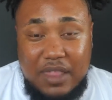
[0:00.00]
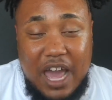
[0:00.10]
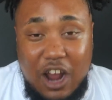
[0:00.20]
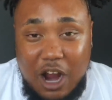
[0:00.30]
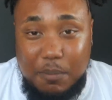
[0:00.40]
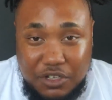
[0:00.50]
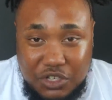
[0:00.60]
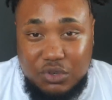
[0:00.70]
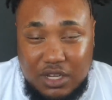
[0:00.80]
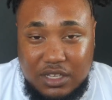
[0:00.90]
that
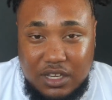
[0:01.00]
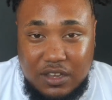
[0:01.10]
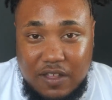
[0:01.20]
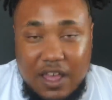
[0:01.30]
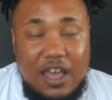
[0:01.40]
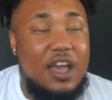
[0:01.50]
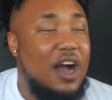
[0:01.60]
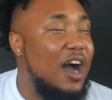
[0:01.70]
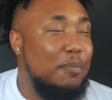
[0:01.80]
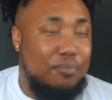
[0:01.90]
opportunity,
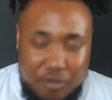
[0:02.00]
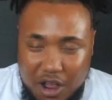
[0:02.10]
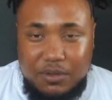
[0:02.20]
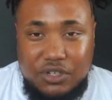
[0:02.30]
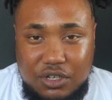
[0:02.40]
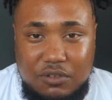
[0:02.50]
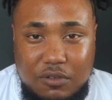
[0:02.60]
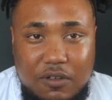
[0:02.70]
I promise you,